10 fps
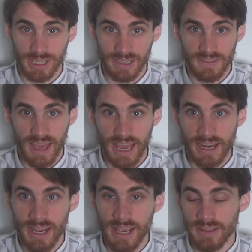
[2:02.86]
like that,
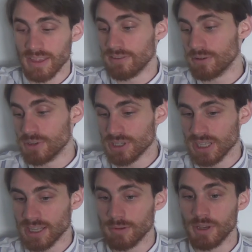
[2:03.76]
that if you just
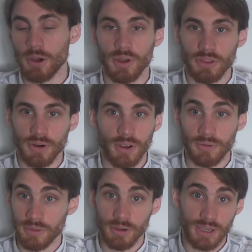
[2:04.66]
let them go on their
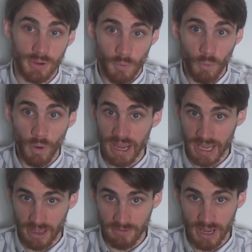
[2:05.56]
own, they'll get way
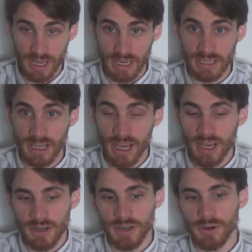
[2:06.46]
out of hand.
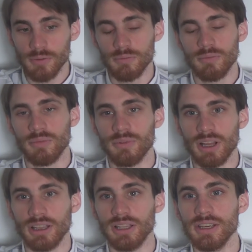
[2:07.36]
No,
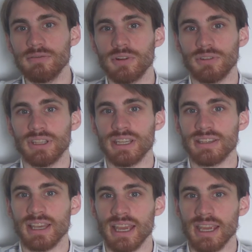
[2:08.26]
Leovold
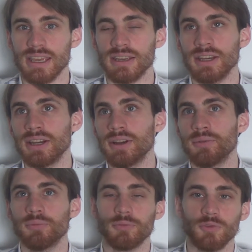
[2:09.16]
is a
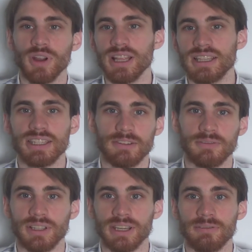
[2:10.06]

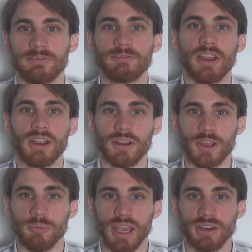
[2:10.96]
relatively fair
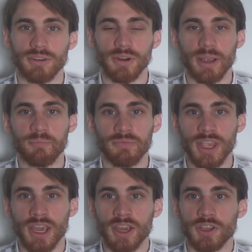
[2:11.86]
commander, right?
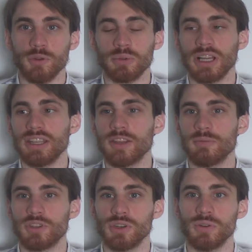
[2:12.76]
You play
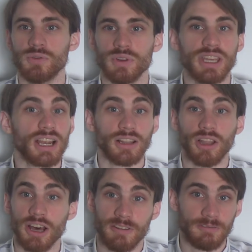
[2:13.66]
them to get a
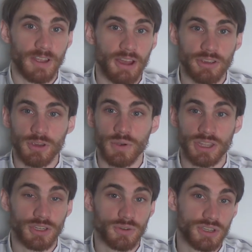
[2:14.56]
lot of value,
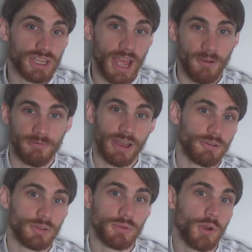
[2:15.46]
and then you just
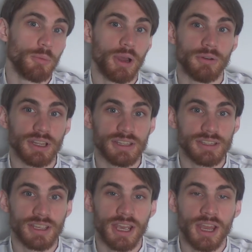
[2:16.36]
outvalue your opponents.